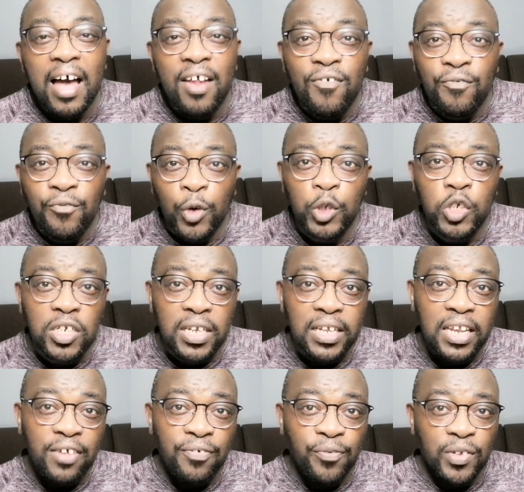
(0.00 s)

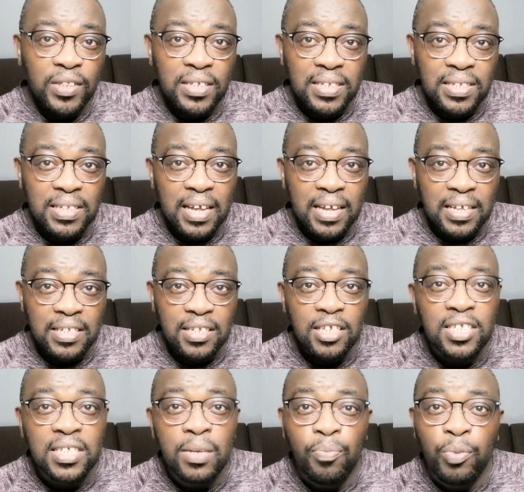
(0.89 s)
Unfortunately for the state,
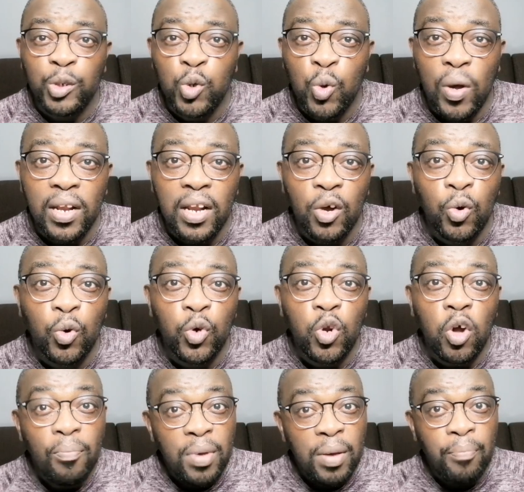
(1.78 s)
Sipho Thwala
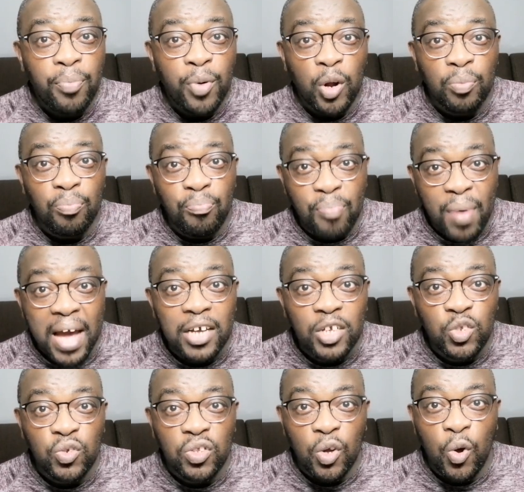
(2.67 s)
could not be brought
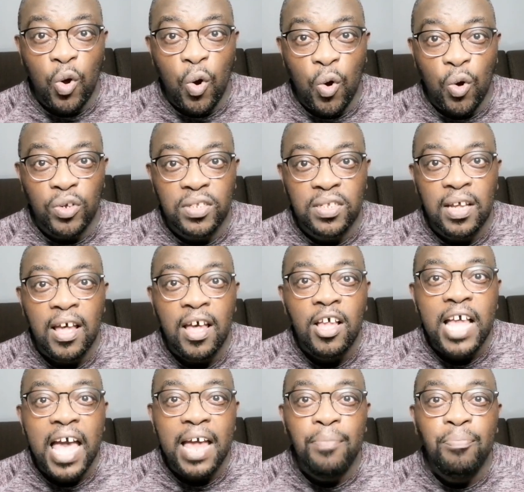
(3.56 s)
back to the court
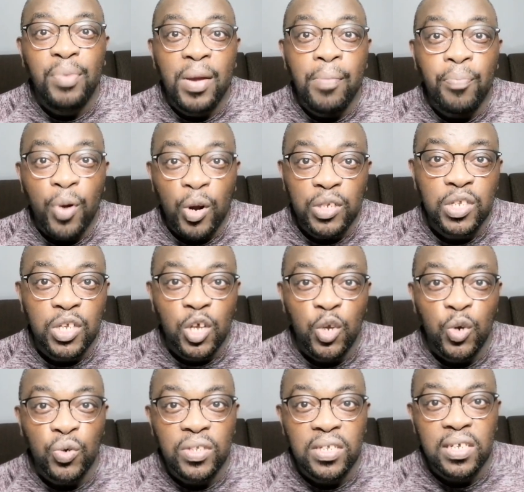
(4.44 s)
and be
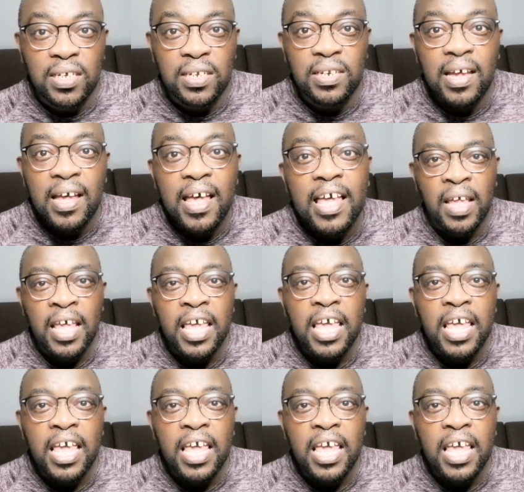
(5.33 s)
prosecuted